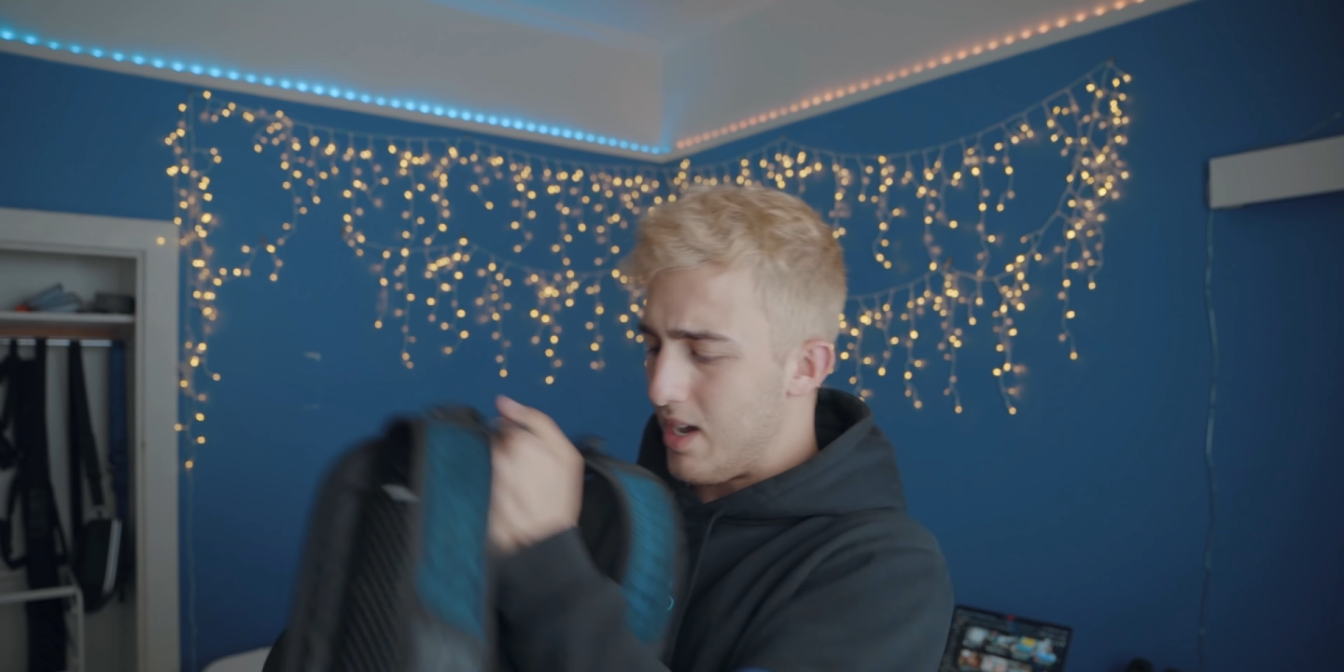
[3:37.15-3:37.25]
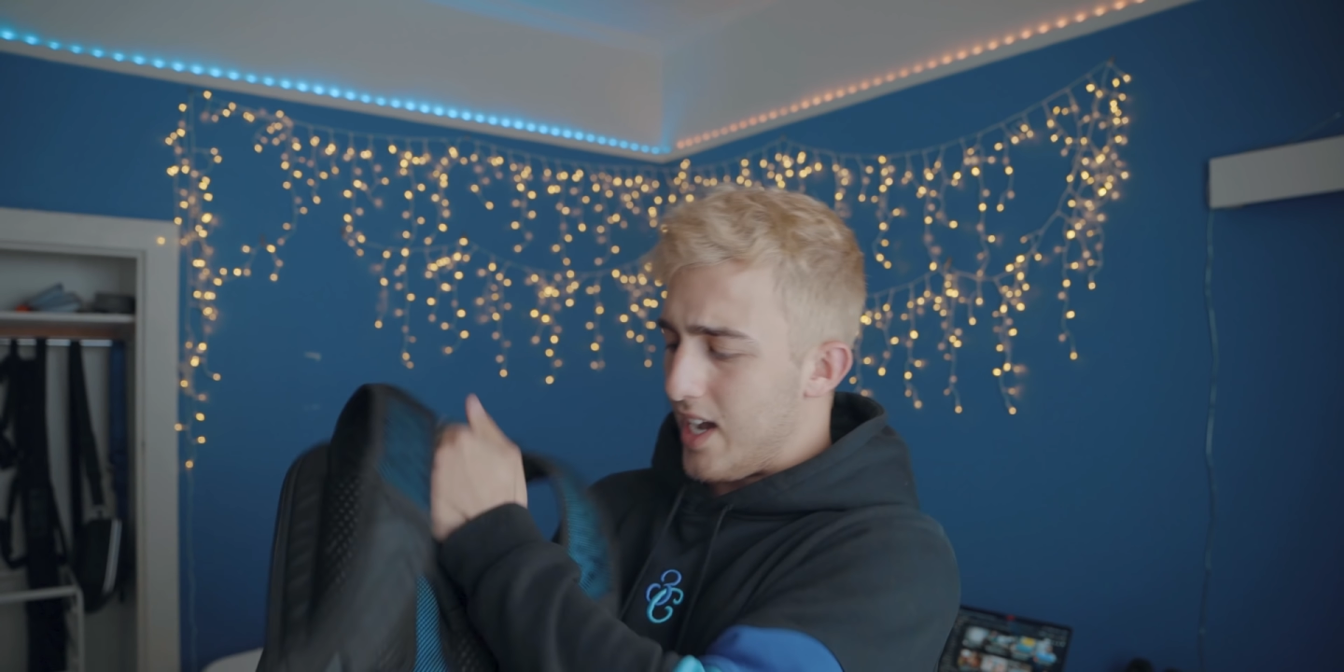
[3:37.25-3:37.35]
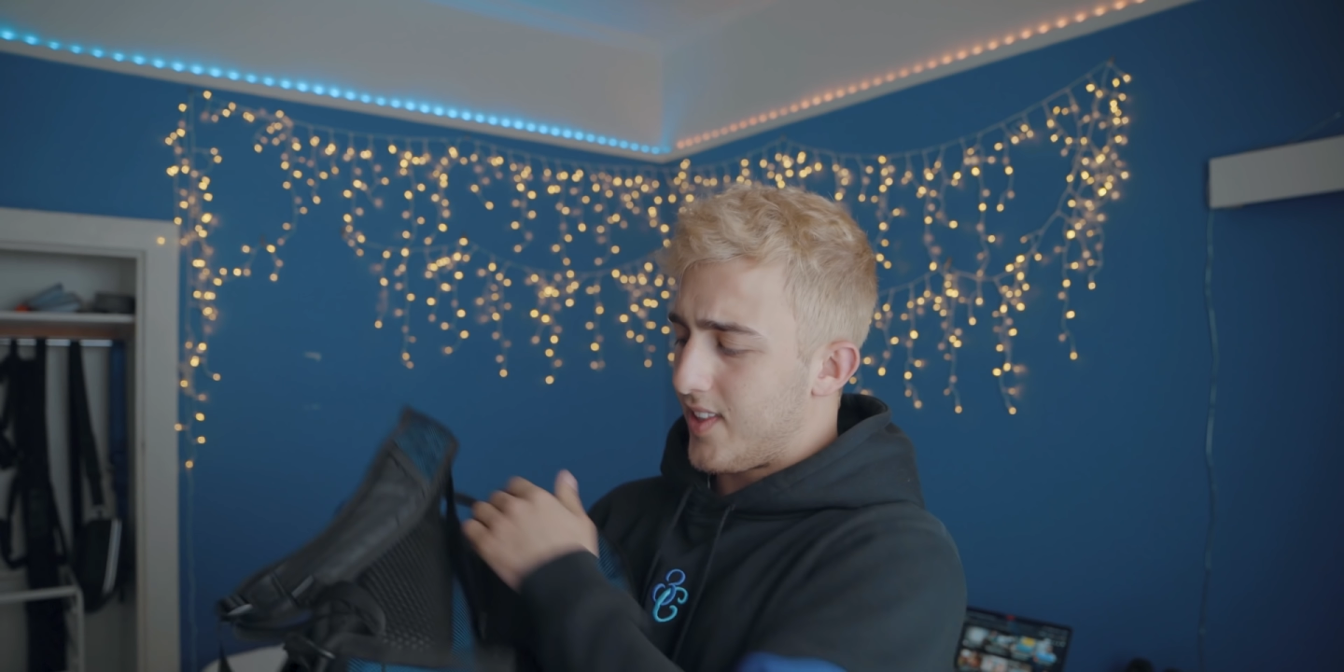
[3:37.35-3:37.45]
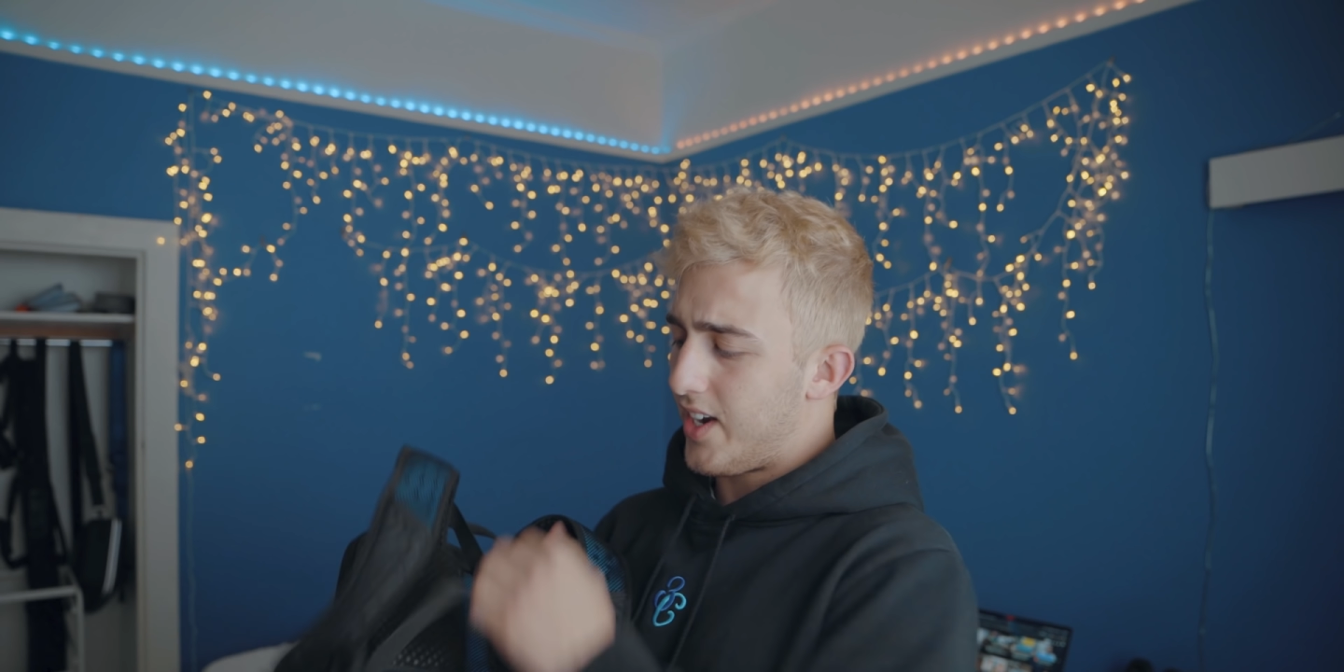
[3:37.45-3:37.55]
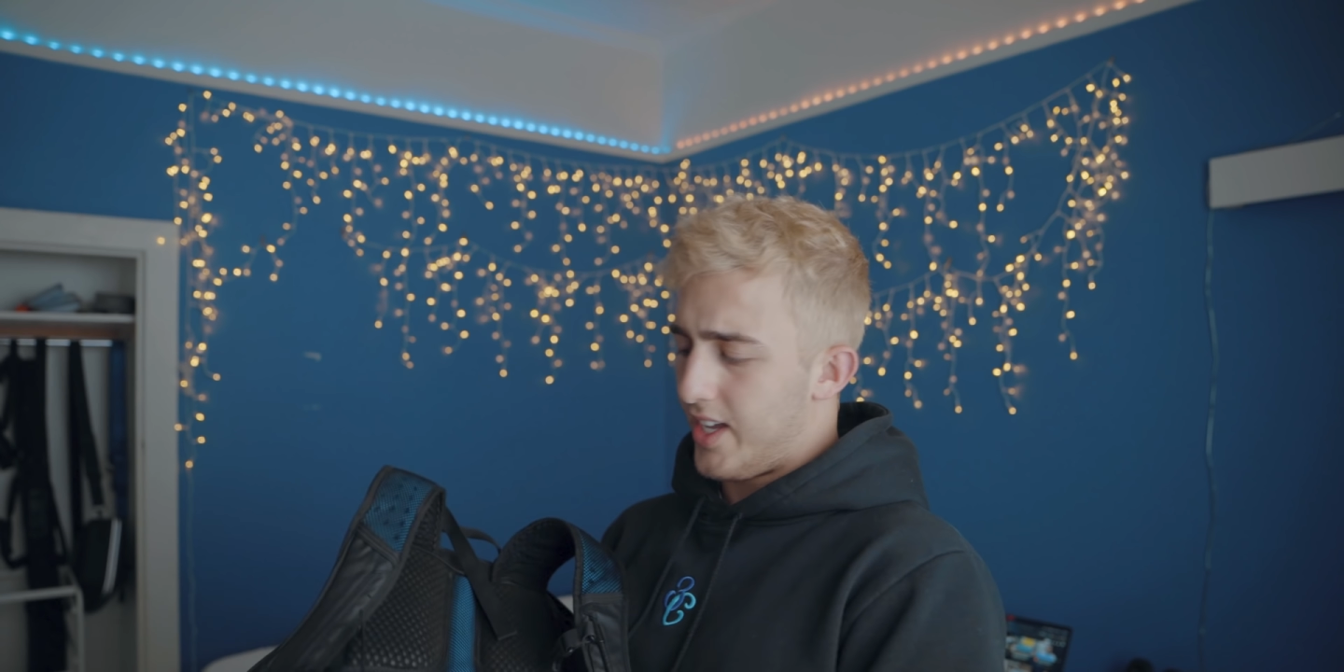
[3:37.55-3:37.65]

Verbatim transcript: bag that